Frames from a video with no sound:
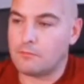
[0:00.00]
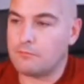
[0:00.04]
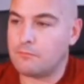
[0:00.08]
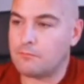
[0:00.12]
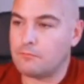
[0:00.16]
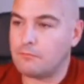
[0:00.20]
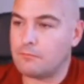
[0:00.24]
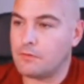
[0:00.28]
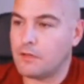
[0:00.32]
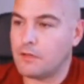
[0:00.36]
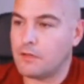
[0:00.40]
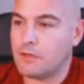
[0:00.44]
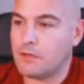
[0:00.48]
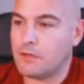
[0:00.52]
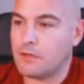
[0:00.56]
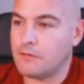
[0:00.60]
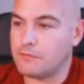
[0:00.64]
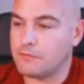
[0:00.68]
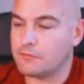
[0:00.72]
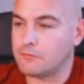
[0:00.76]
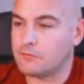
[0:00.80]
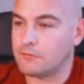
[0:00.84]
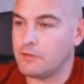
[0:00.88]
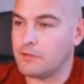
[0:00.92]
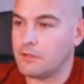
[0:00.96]
other screen
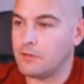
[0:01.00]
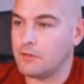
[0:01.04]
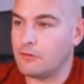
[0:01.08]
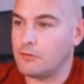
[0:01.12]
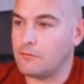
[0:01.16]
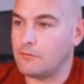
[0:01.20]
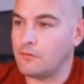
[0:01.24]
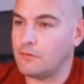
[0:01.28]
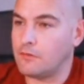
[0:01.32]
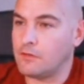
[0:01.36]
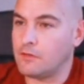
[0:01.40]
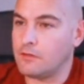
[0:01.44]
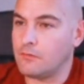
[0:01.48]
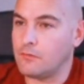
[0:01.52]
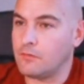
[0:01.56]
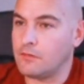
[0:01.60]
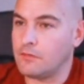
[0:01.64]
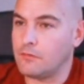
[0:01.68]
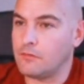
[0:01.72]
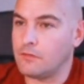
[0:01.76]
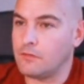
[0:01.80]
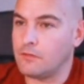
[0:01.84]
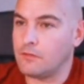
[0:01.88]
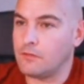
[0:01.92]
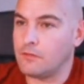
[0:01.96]
over here with
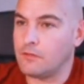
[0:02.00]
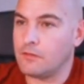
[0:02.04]
the